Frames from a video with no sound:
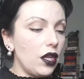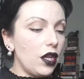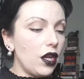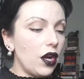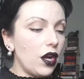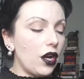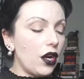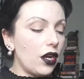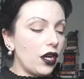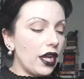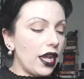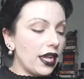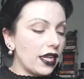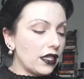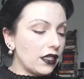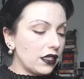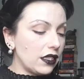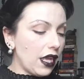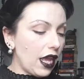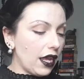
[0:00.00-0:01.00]
They are
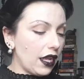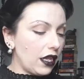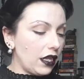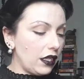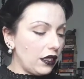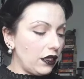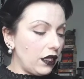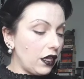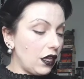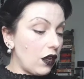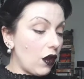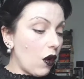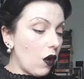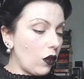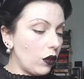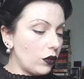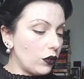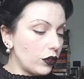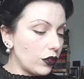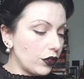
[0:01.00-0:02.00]
exactly the
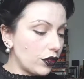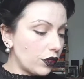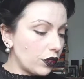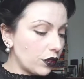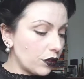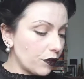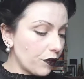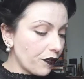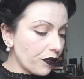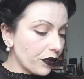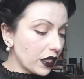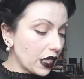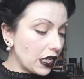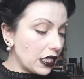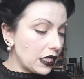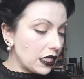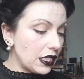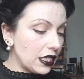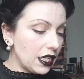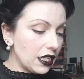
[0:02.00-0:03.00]
colors
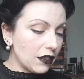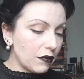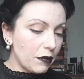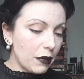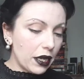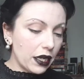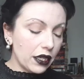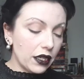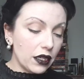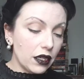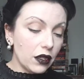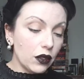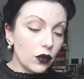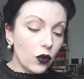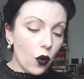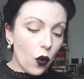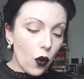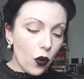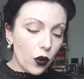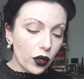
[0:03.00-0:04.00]
Nutmeg,
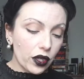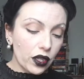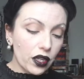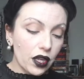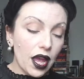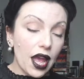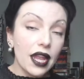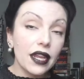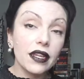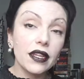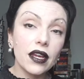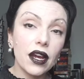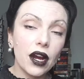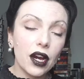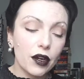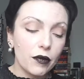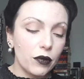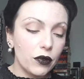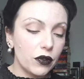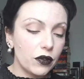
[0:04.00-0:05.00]
Cork, and
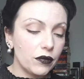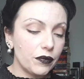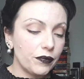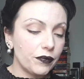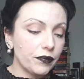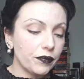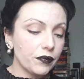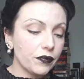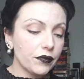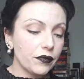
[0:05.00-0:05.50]
Carbon.